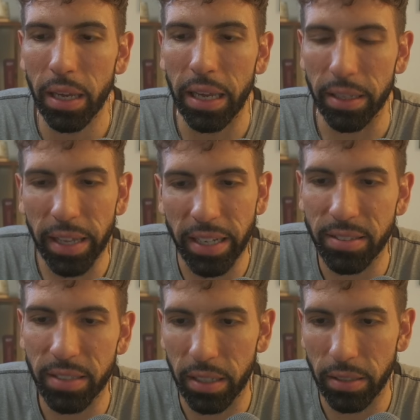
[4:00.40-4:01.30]
And like I
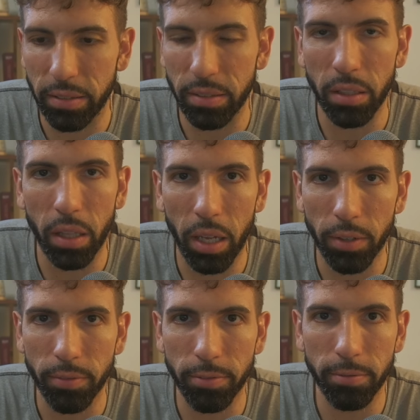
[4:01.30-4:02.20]
said, I see a lot
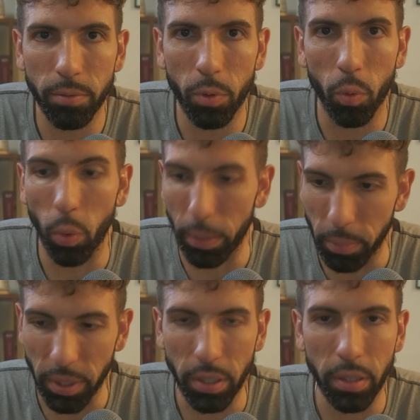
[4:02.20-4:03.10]
of
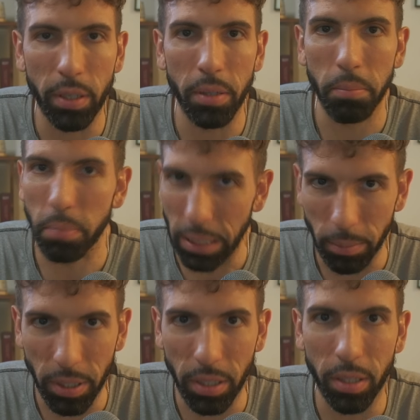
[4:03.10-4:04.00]
wimpy,
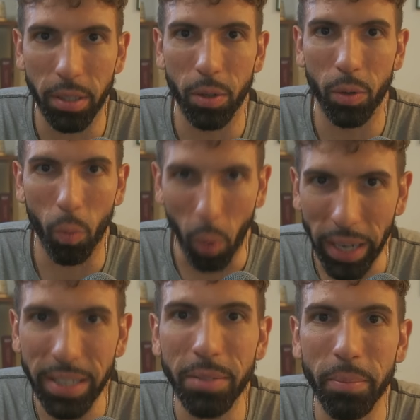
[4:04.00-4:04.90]
baby,
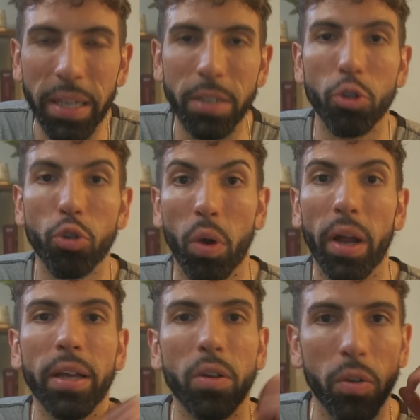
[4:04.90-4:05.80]
whiny men
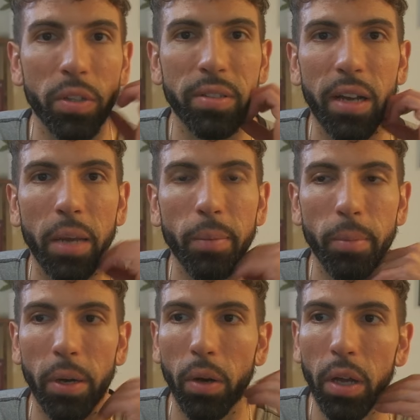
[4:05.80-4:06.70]
crying all the time
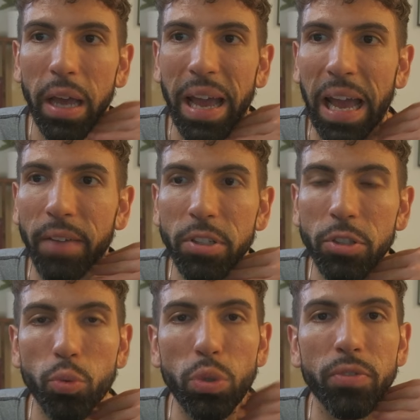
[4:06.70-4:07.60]
about having
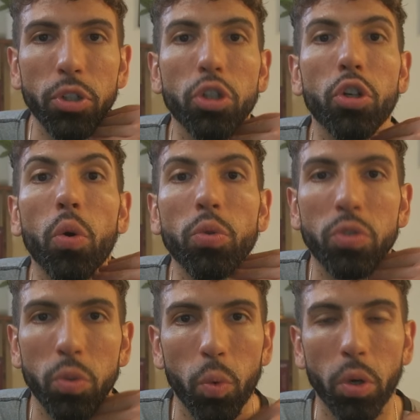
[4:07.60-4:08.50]
to even go
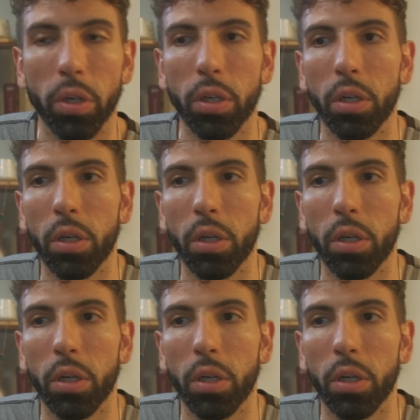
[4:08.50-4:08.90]
to work.